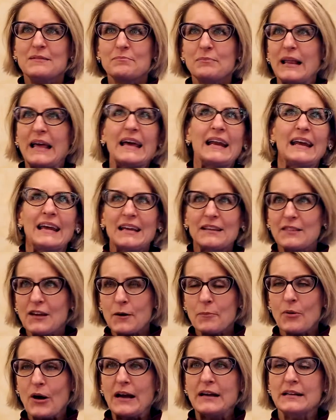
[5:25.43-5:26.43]
planning
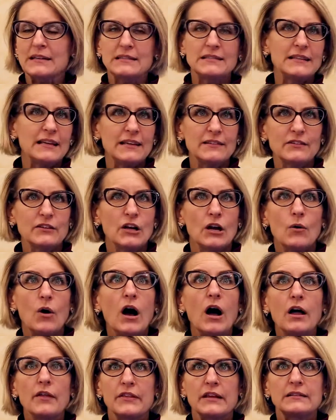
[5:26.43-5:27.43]
their pregnancies.
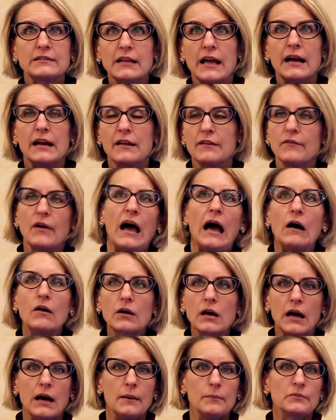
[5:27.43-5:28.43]
All these kind of
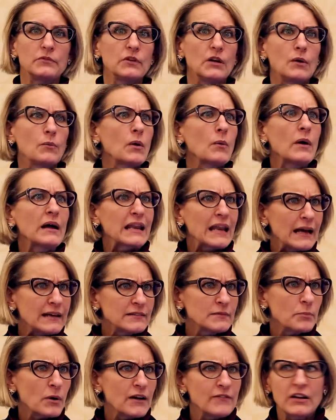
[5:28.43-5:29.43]
outcomes. We want
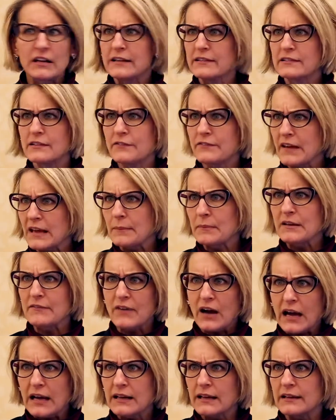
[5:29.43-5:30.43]
less prevalence of family
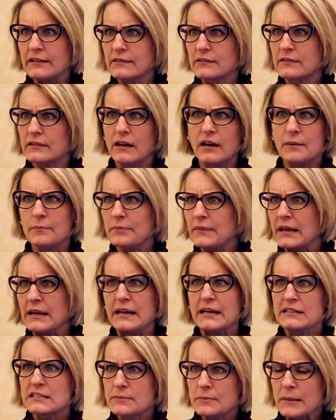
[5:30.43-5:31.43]
violence and
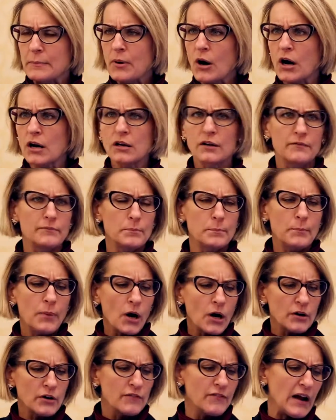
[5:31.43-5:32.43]
intimate
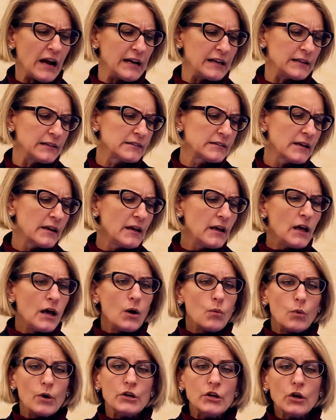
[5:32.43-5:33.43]
partner violence.
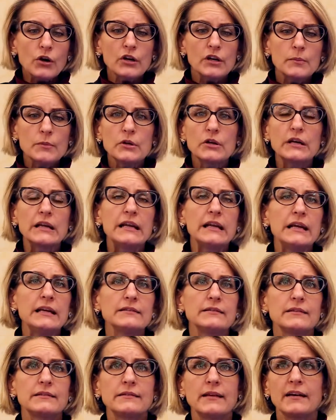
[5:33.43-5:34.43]
Well, your community
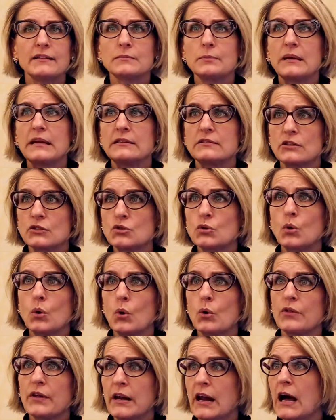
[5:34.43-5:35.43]
needs assessment is a
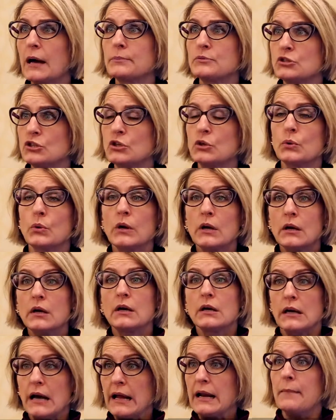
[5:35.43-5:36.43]
tool that helps you
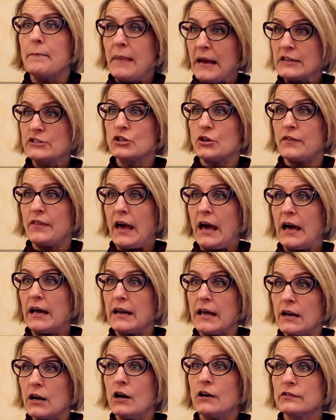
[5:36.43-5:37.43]
kind of measure that
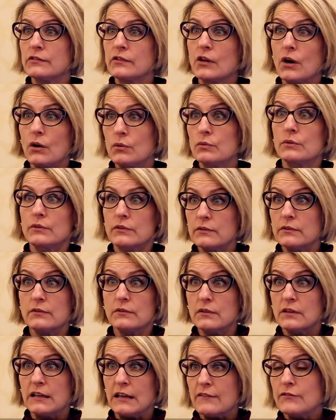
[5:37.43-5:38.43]
and also
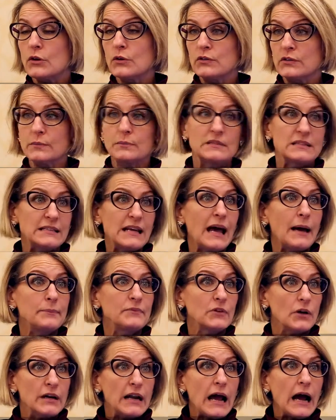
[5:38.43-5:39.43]
give you some
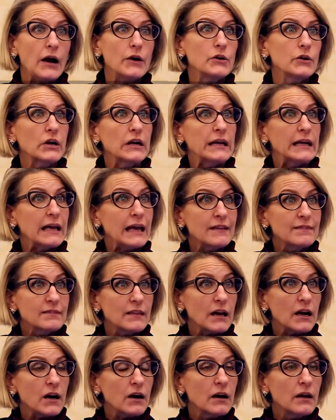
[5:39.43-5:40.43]
steps on how you're going to get
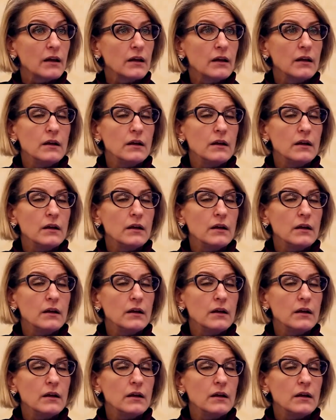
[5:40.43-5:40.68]
there.